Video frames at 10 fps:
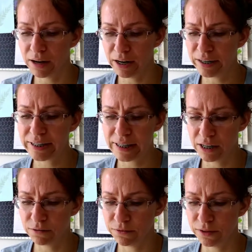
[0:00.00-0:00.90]
already said
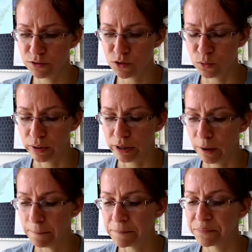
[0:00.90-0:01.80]
infused
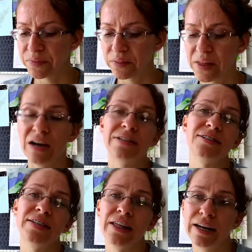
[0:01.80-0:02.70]
oil. They also
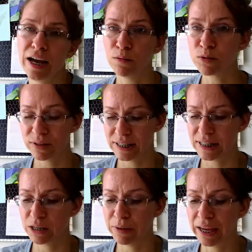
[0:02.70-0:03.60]
say that it helps with a
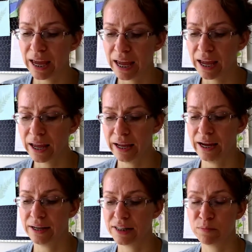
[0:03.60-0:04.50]
stomach ache and
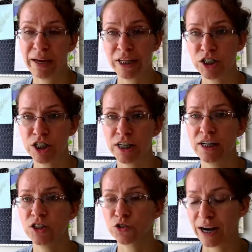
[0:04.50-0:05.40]

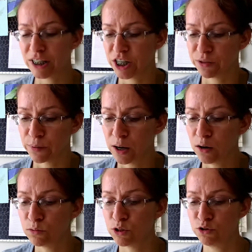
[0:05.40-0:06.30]
constipation, scratchy
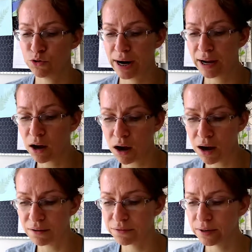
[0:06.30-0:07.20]
throat, dry
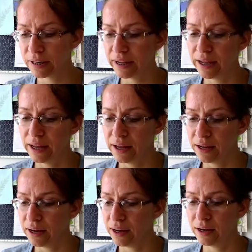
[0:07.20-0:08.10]
cough,
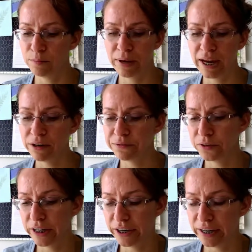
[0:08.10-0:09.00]

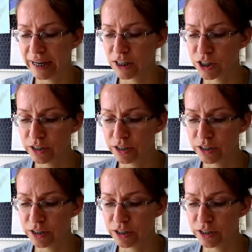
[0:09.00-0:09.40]
painful urinary